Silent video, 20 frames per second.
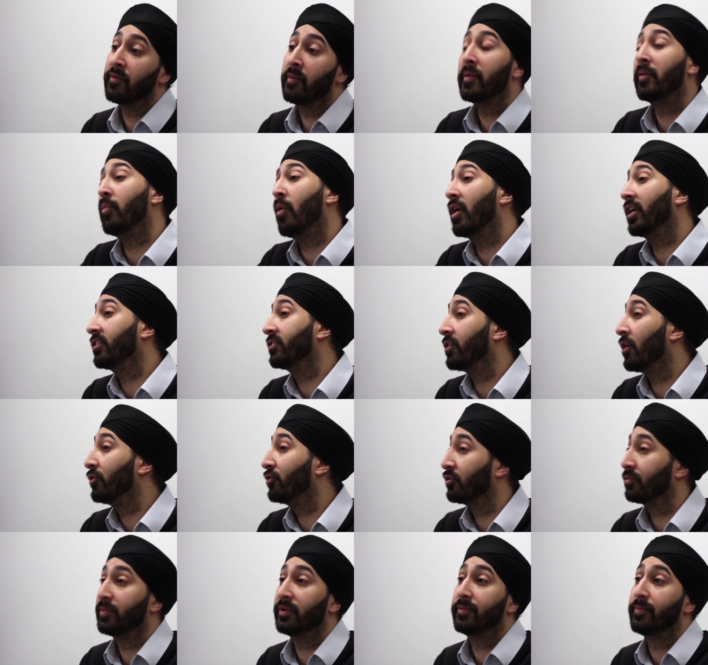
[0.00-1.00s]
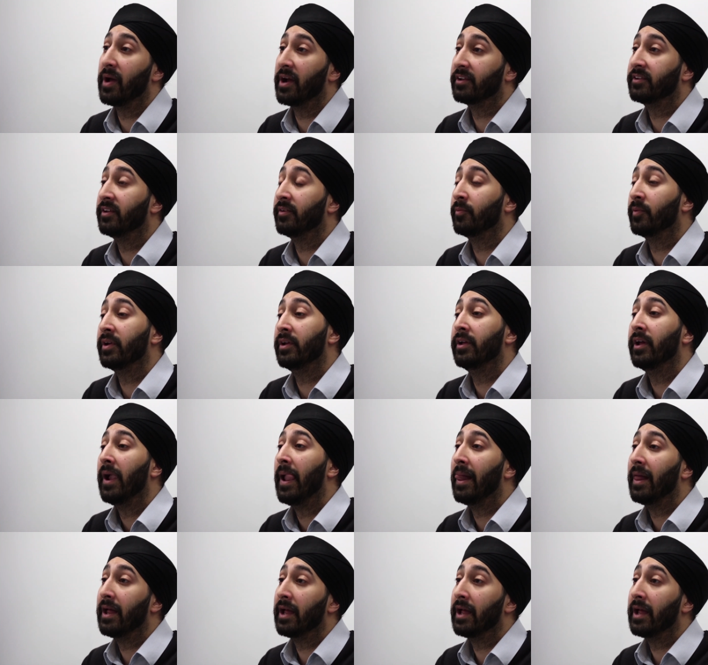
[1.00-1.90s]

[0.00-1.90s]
from a wider social perspective we